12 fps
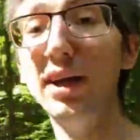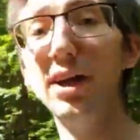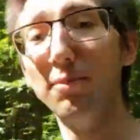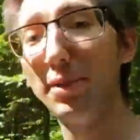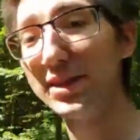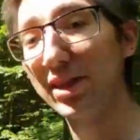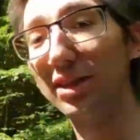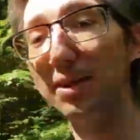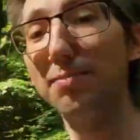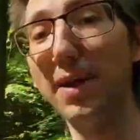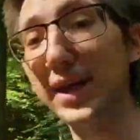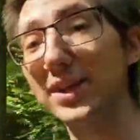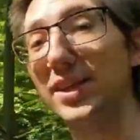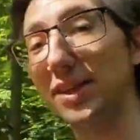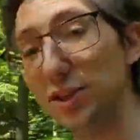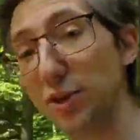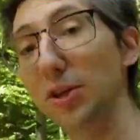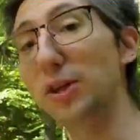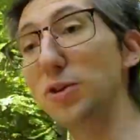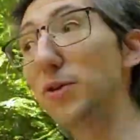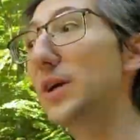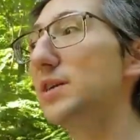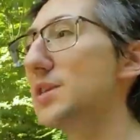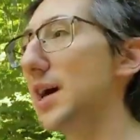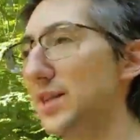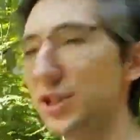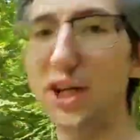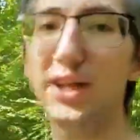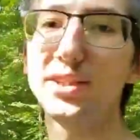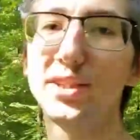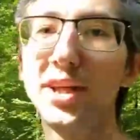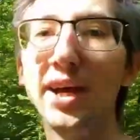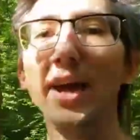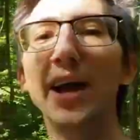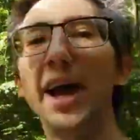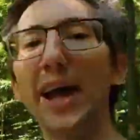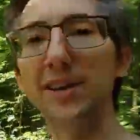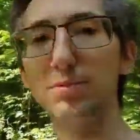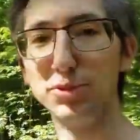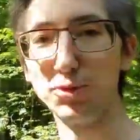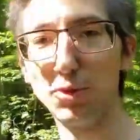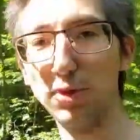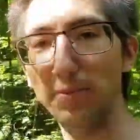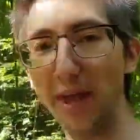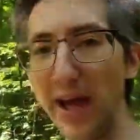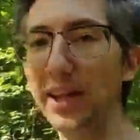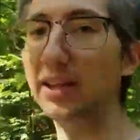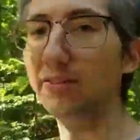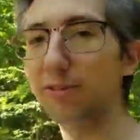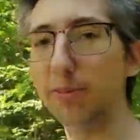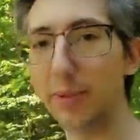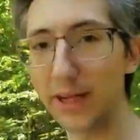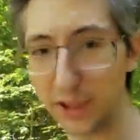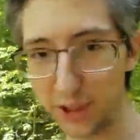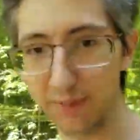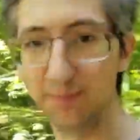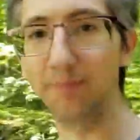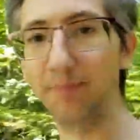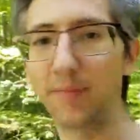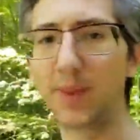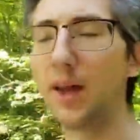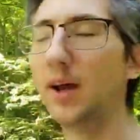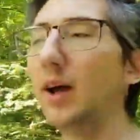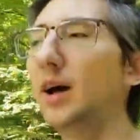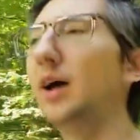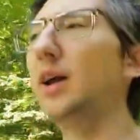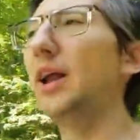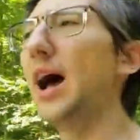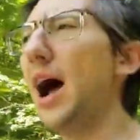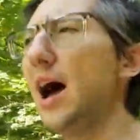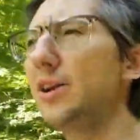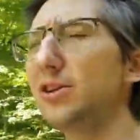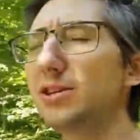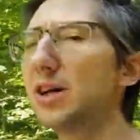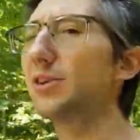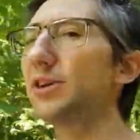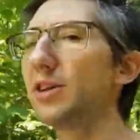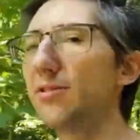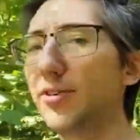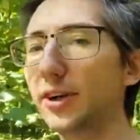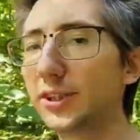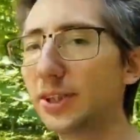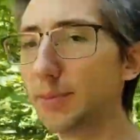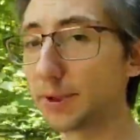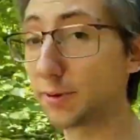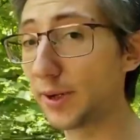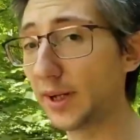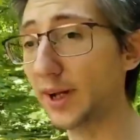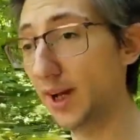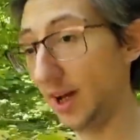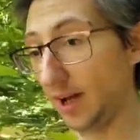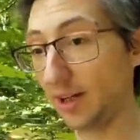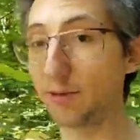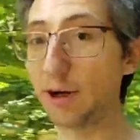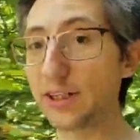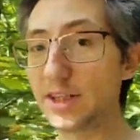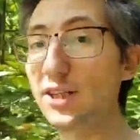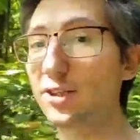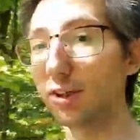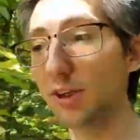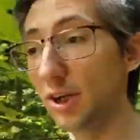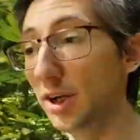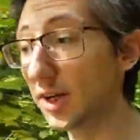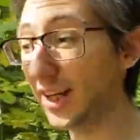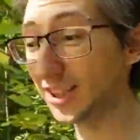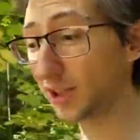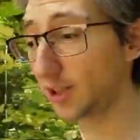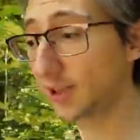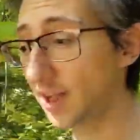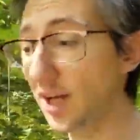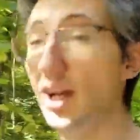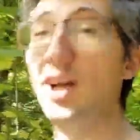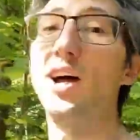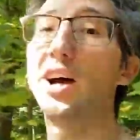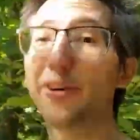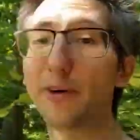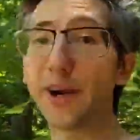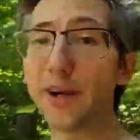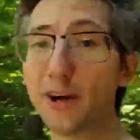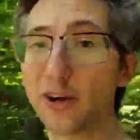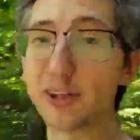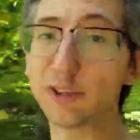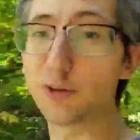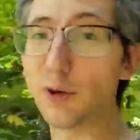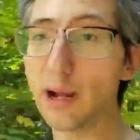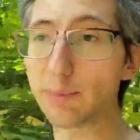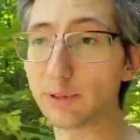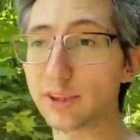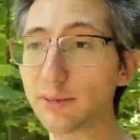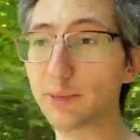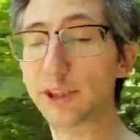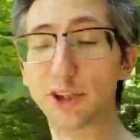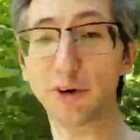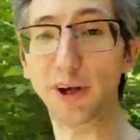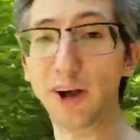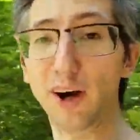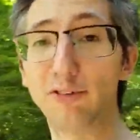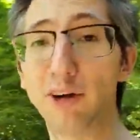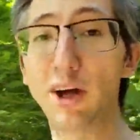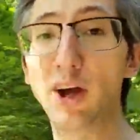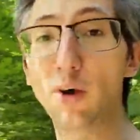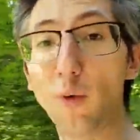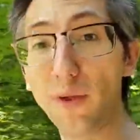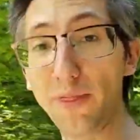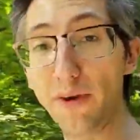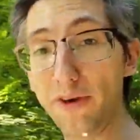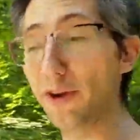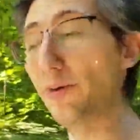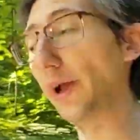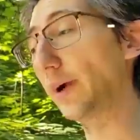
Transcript: Basically makes it so that you can digest and absorb that information. Now, how do you tell the difference between a great teacher and just a great artist who happens to be showing off what they're doing?